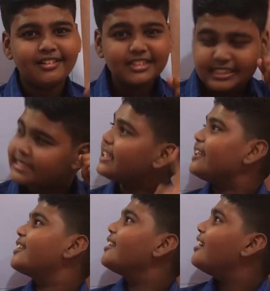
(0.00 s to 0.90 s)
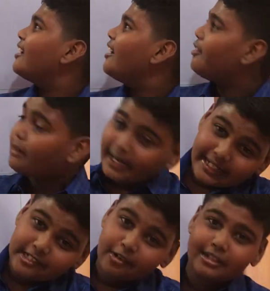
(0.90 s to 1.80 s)
Just think. What I
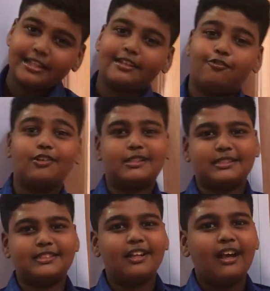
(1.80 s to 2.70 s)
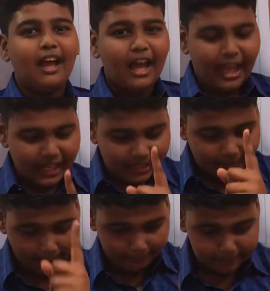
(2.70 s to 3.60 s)
told in the first.
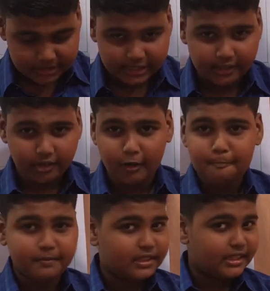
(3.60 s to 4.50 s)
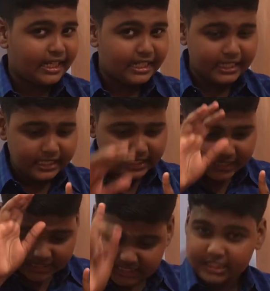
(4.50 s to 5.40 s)
A machine, it
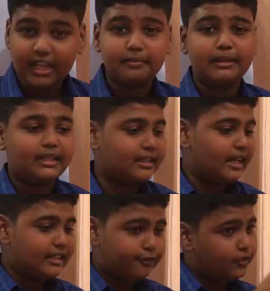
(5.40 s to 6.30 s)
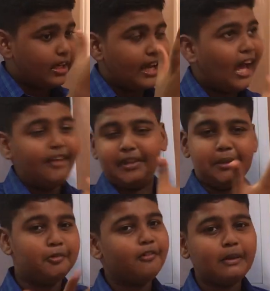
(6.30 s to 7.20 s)
does not mean that if they have any
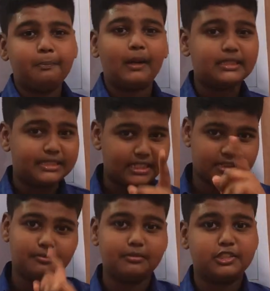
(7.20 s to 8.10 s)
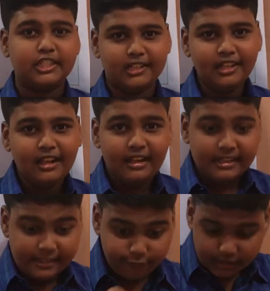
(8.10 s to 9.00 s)
moving parts, there's a machine.
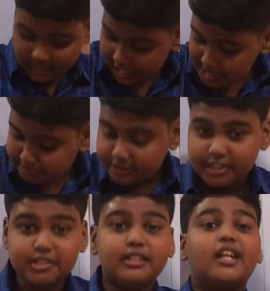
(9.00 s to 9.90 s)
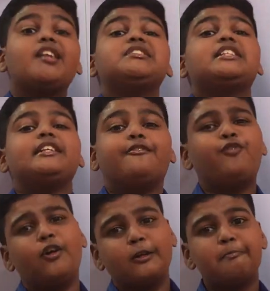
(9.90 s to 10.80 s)
If it helps us to reduce the
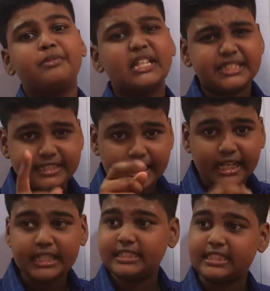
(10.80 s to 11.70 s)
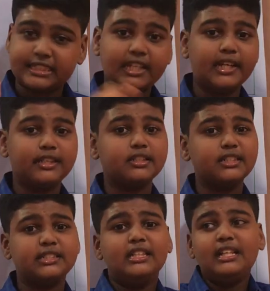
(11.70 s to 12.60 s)
effort, the stairs,
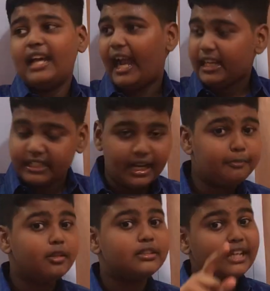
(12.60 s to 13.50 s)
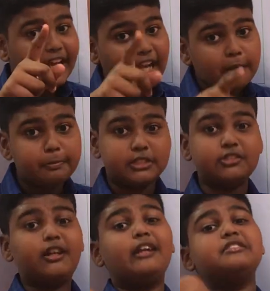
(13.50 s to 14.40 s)
escalators and ramps, they help us to
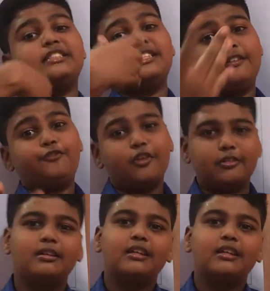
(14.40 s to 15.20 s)
reduce the effort.